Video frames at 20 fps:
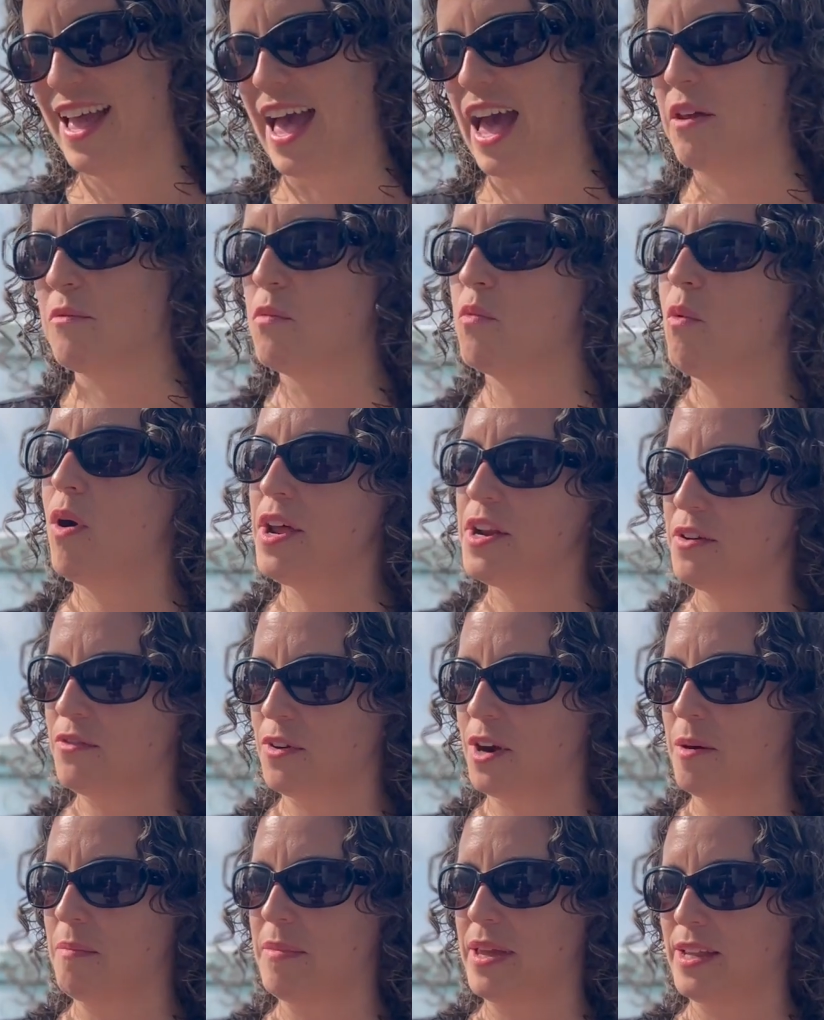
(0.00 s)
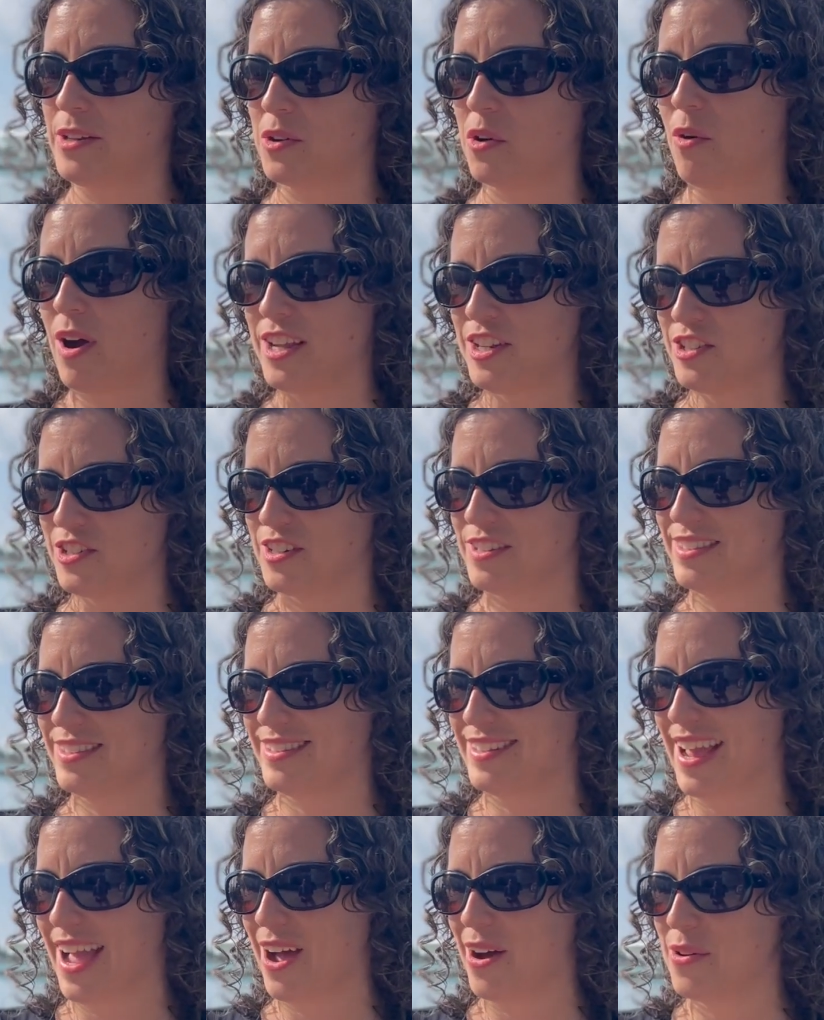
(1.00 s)
And one of our main
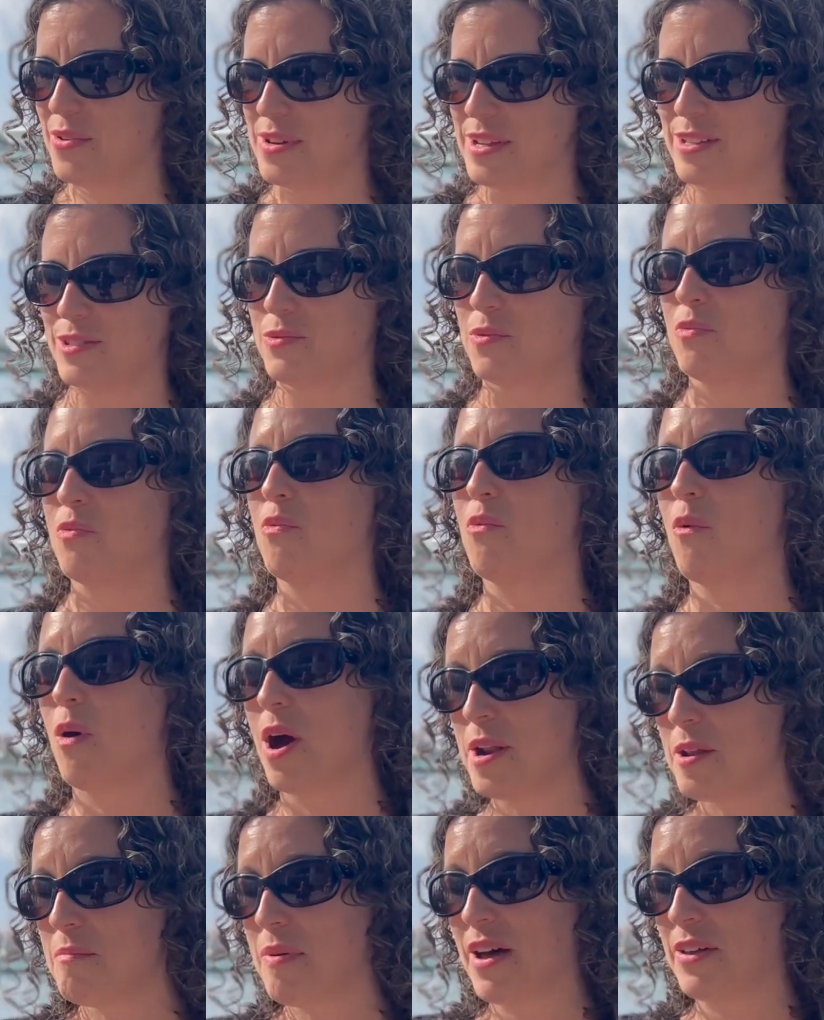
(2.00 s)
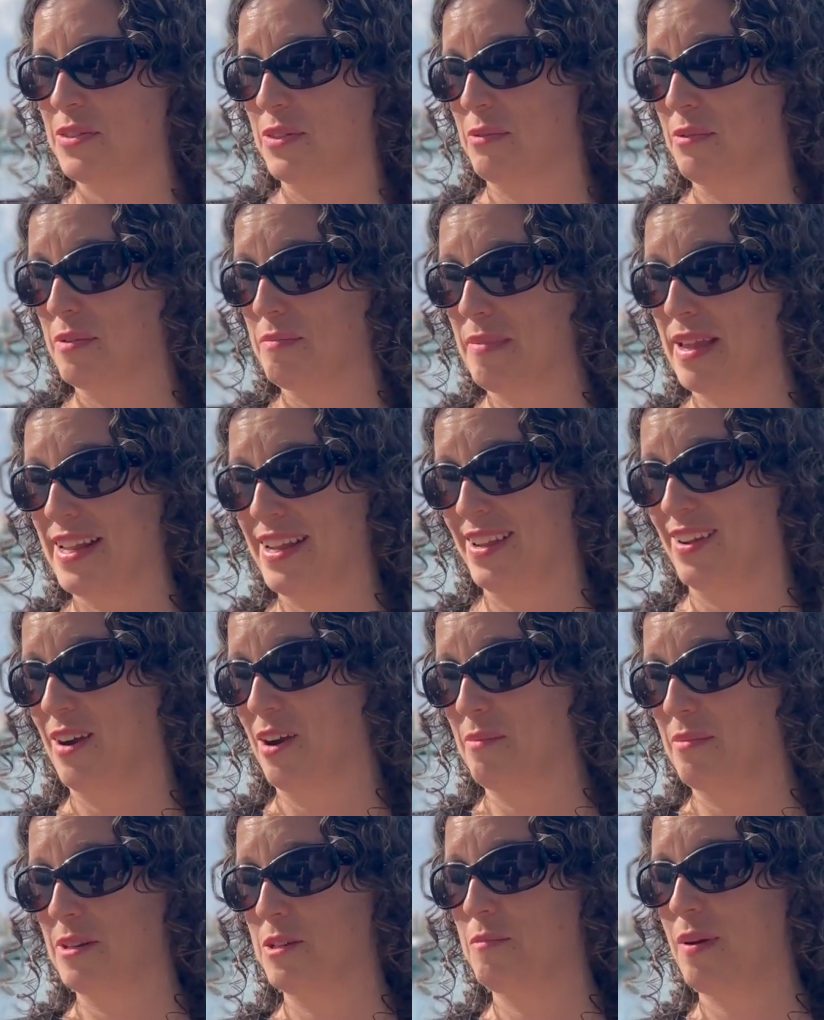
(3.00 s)
questions now is, what about the remaining
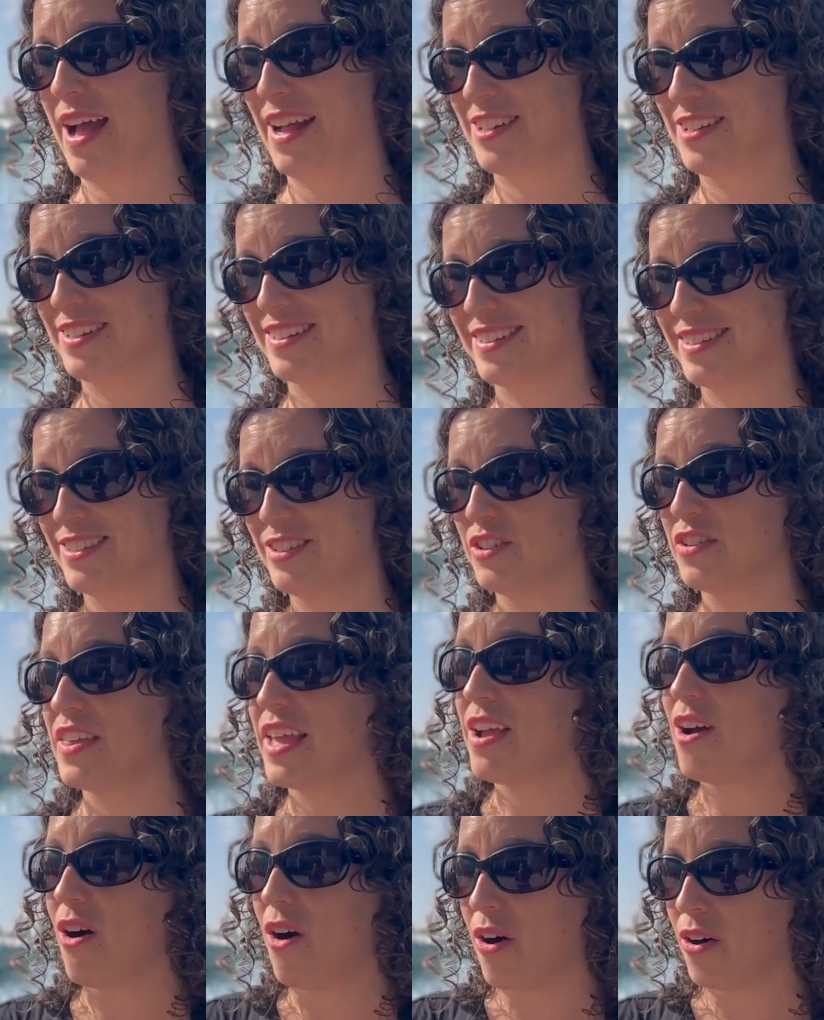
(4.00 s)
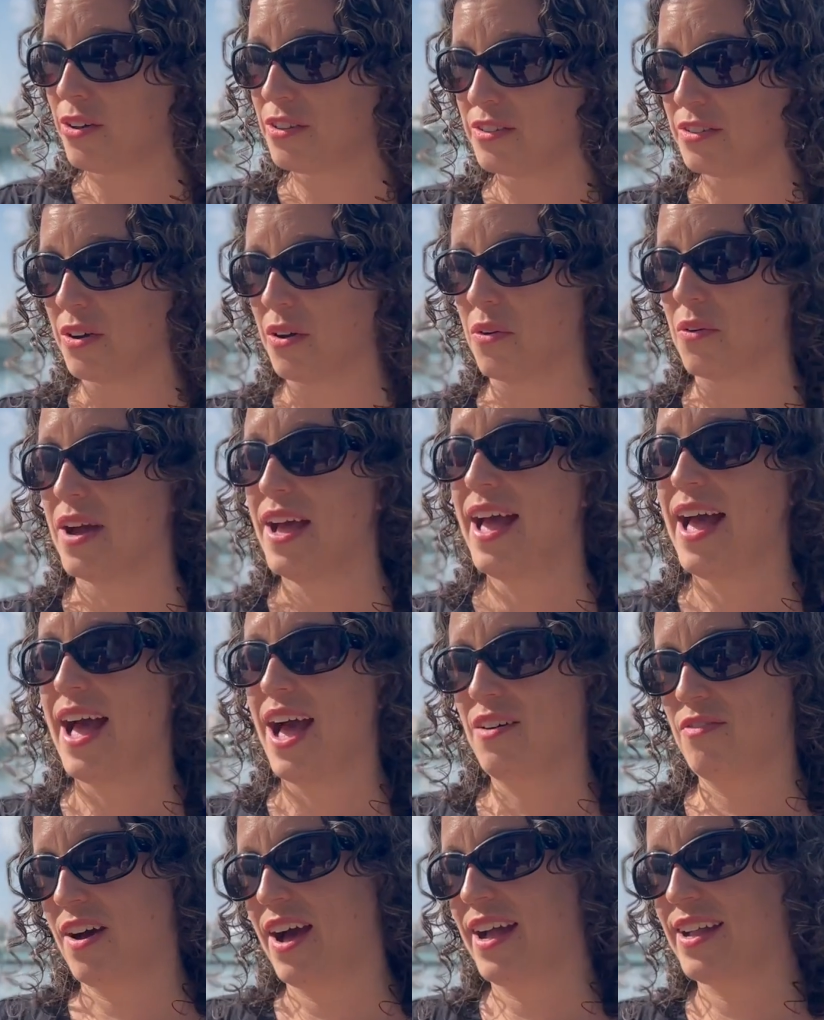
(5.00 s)
garbage patches? Do they also
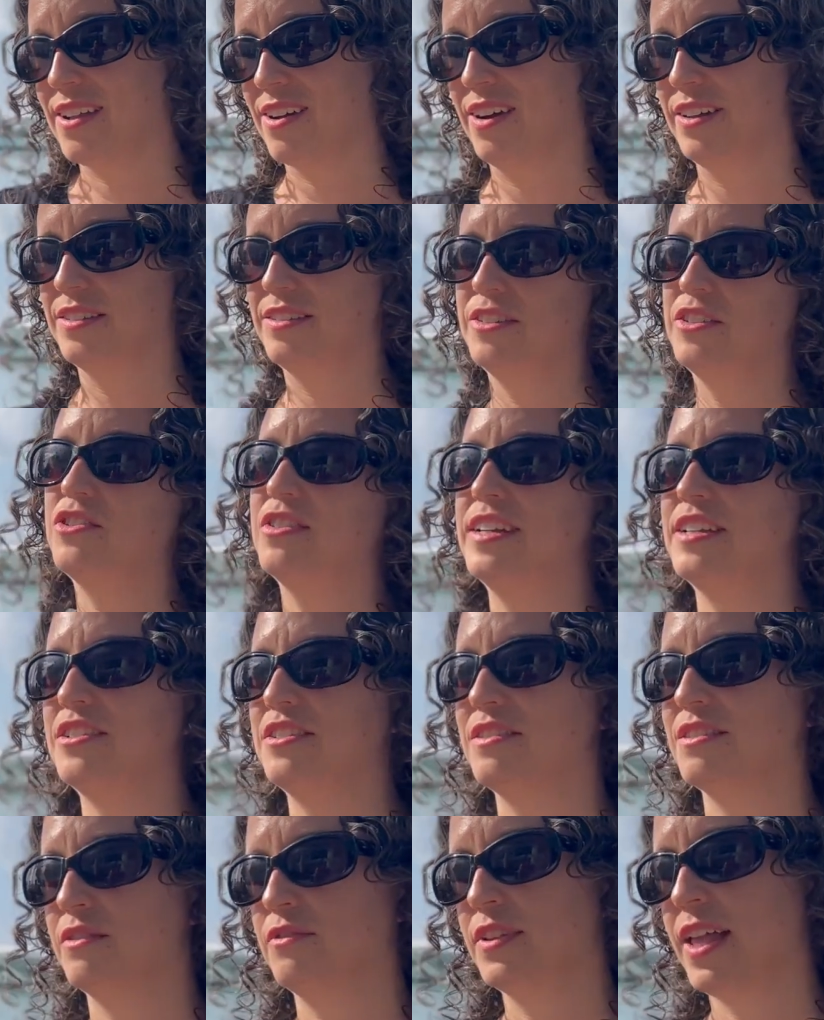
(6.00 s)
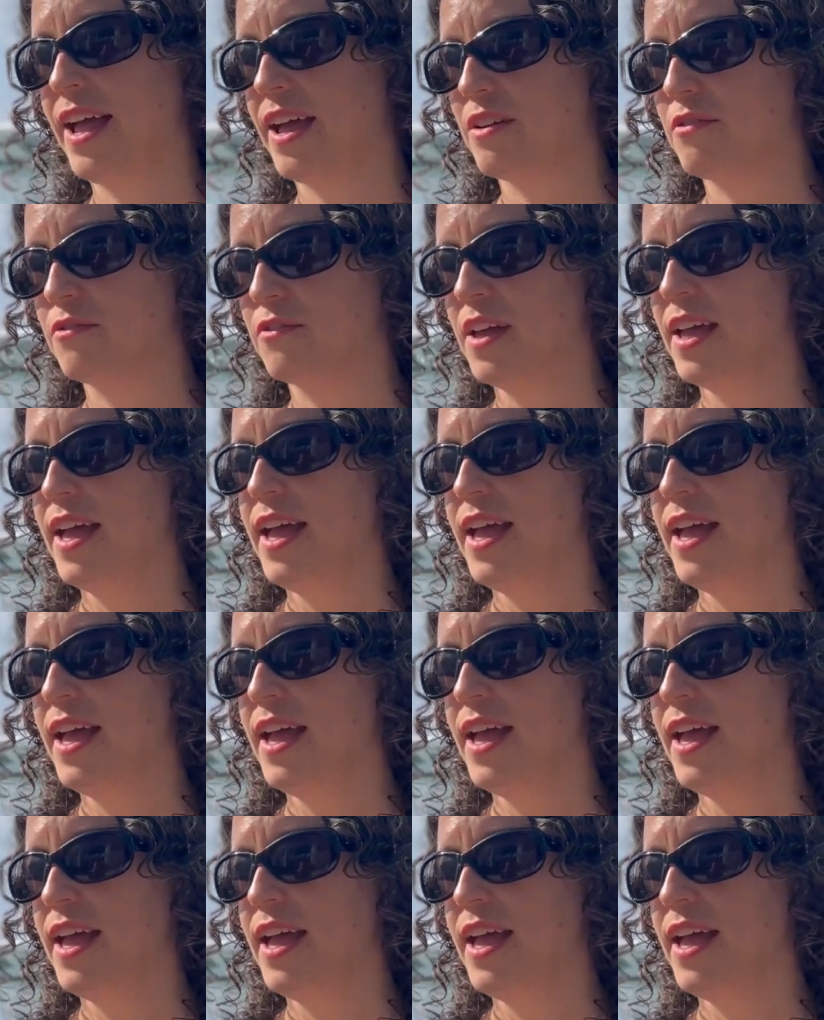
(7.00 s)
have high concentrations of life?